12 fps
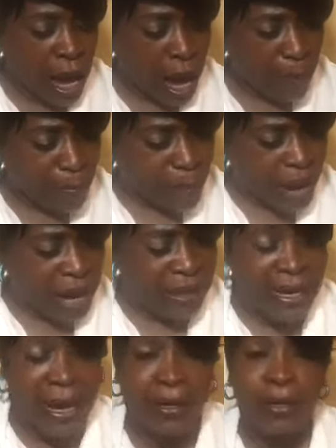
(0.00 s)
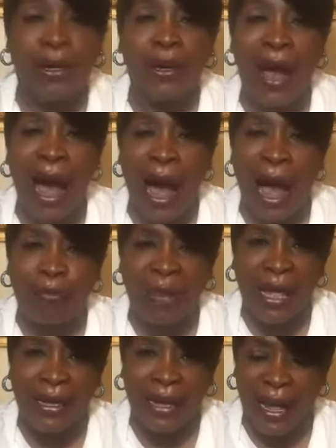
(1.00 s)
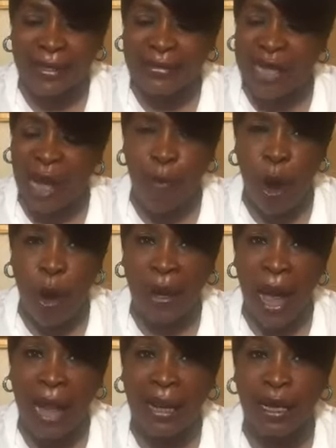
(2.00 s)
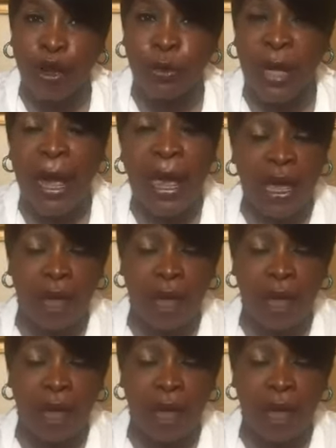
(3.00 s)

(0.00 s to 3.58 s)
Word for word: abundant Comeliness. Come on. Hallelujah.